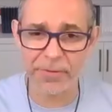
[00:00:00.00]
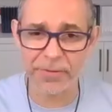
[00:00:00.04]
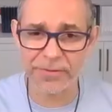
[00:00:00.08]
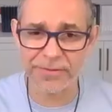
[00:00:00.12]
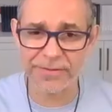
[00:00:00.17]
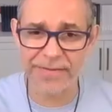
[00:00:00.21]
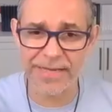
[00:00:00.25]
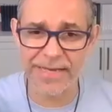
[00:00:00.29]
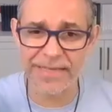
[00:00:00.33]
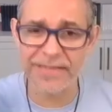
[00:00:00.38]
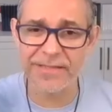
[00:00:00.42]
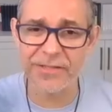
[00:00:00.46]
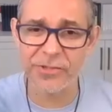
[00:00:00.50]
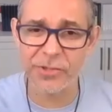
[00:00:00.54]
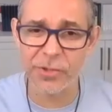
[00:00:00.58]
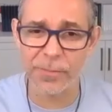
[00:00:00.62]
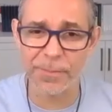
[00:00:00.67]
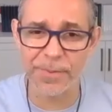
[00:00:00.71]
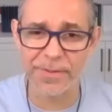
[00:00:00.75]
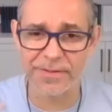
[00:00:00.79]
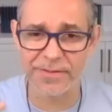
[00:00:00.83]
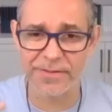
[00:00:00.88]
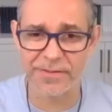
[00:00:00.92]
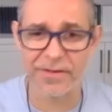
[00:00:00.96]
people saying
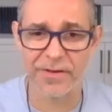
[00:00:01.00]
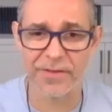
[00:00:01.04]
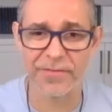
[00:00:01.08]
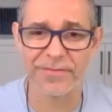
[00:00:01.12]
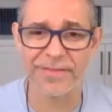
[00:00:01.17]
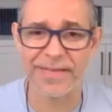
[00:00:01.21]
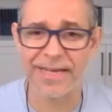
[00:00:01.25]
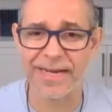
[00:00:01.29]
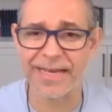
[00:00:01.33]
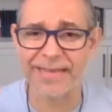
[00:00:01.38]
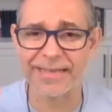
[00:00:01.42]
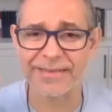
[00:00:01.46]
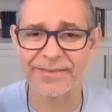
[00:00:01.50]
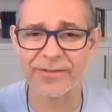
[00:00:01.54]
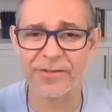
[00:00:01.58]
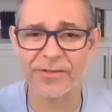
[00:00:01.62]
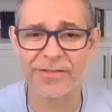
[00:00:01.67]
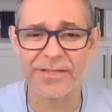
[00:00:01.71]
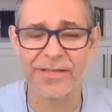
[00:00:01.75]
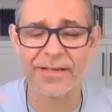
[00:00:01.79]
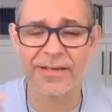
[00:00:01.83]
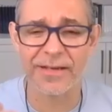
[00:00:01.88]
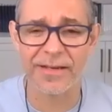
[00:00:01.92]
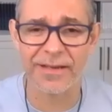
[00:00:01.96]
stupid stuff that I
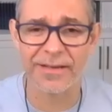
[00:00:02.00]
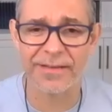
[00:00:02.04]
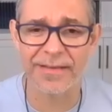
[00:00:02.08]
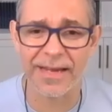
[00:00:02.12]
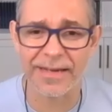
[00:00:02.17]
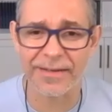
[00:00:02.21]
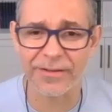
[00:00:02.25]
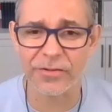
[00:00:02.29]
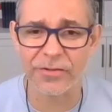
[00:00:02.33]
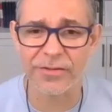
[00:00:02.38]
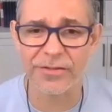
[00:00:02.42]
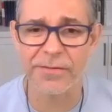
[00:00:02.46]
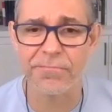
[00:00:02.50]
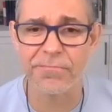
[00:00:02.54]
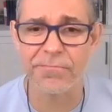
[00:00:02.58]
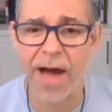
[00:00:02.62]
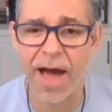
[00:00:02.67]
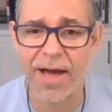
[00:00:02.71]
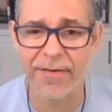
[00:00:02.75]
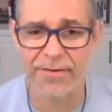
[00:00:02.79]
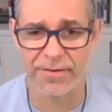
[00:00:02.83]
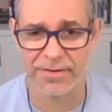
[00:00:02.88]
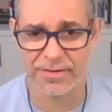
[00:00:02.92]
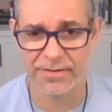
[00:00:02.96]
doesn't that doesn't
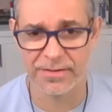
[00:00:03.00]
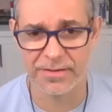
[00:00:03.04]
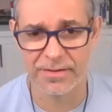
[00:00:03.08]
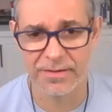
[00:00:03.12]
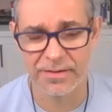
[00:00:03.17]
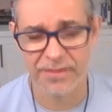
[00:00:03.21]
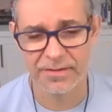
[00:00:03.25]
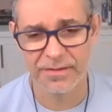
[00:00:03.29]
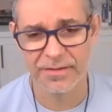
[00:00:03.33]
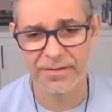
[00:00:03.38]
matter.